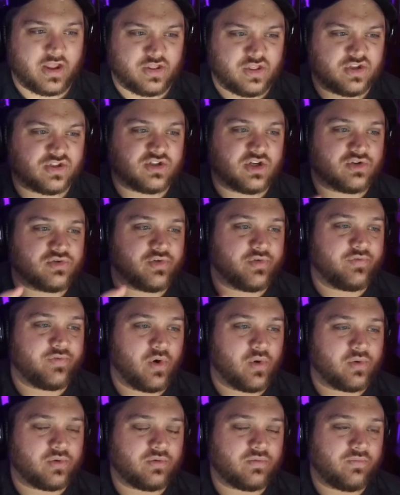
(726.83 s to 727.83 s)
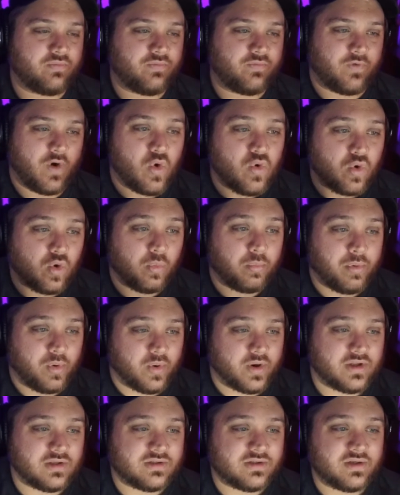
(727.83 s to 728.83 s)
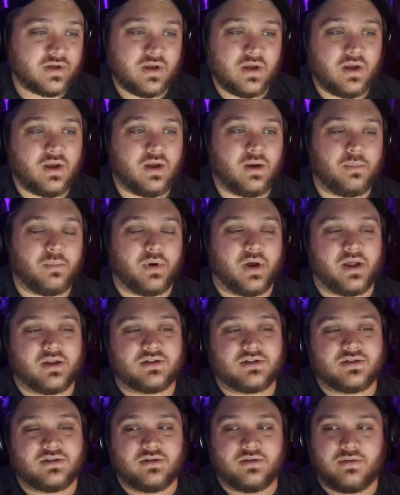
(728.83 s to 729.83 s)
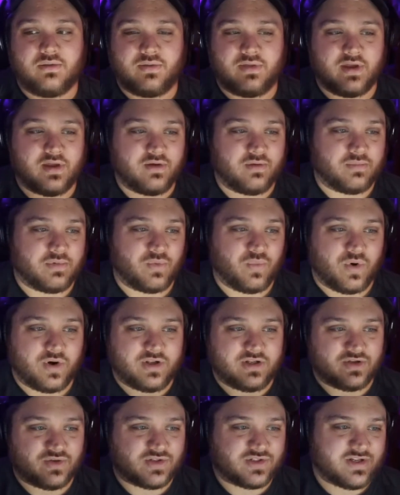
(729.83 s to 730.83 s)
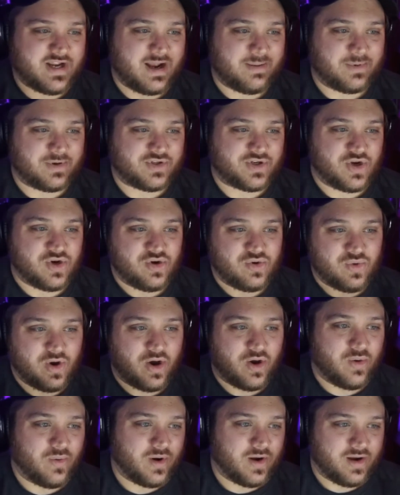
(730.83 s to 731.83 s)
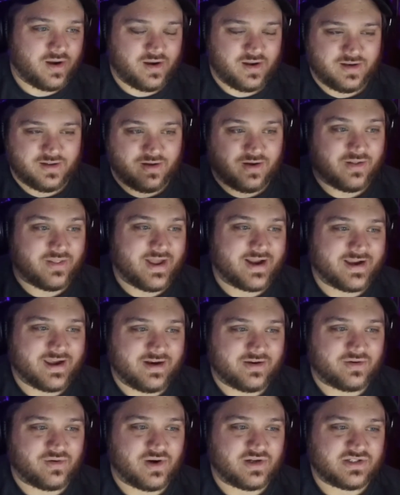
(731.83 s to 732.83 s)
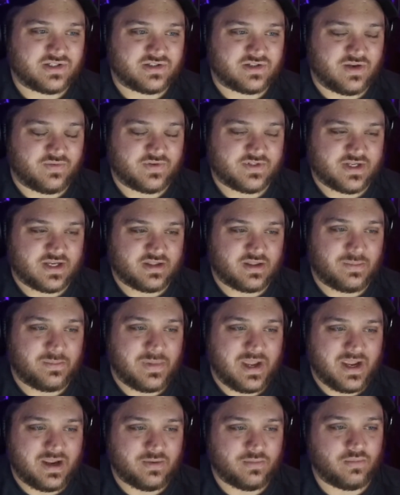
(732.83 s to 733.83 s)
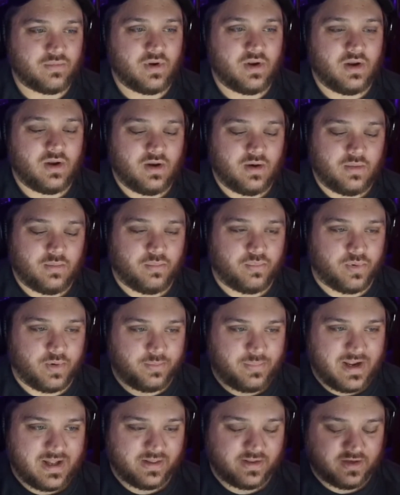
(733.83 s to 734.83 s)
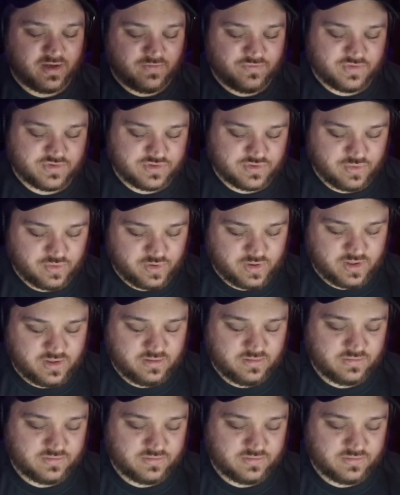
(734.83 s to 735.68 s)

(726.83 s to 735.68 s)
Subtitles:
like the central focal point, but them and wanting to establish a new OA and all that kind of crazy stuff is like the main propelling of the story.